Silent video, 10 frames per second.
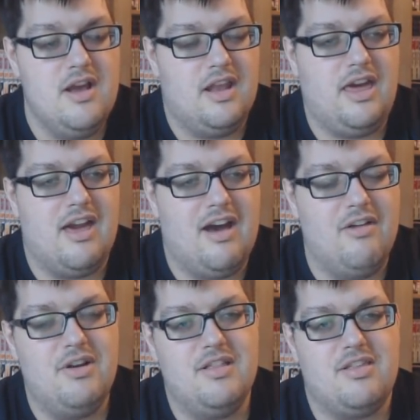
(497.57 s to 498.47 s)
Like I
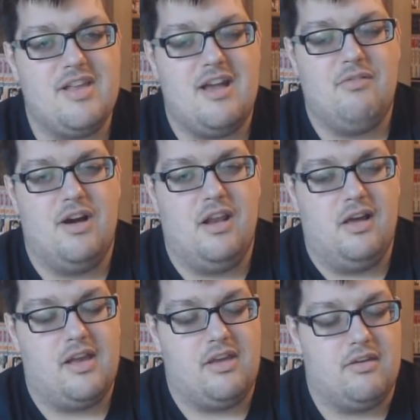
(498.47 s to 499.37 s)
would understand where
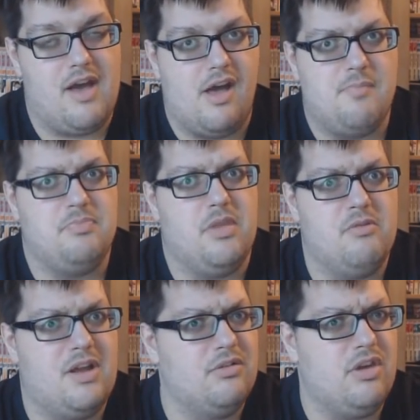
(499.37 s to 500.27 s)
like um
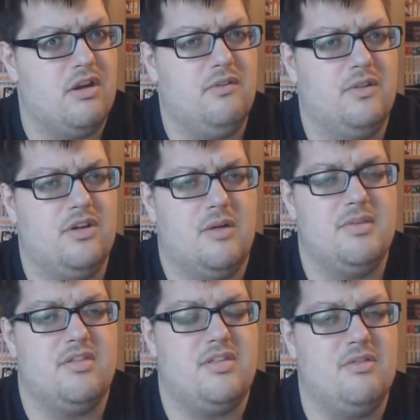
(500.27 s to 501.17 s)
when I was going through the
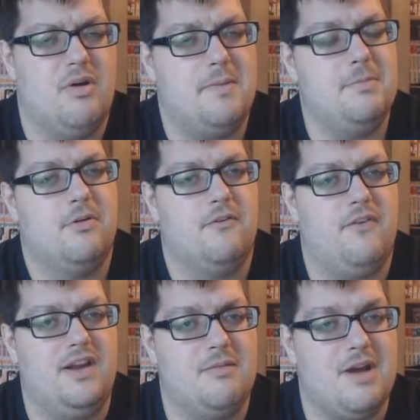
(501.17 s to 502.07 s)
comments and seeing what people were
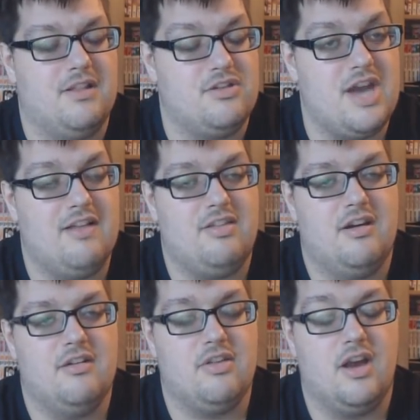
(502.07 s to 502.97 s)
thinking about the
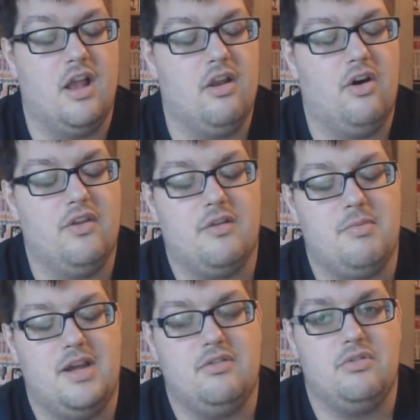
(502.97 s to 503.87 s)
chapter, it's like a lot of the
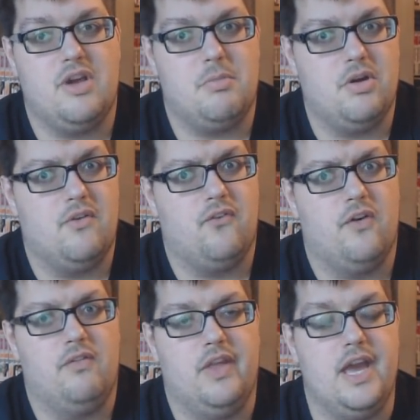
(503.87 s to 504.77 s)
complaints was coming off
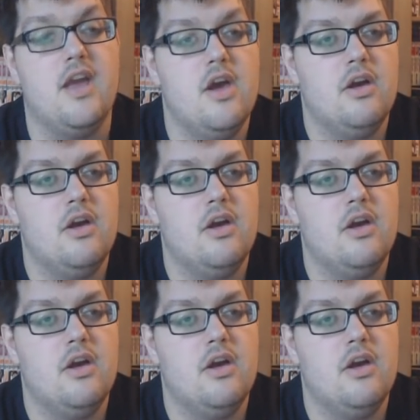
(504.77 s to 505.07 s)
from like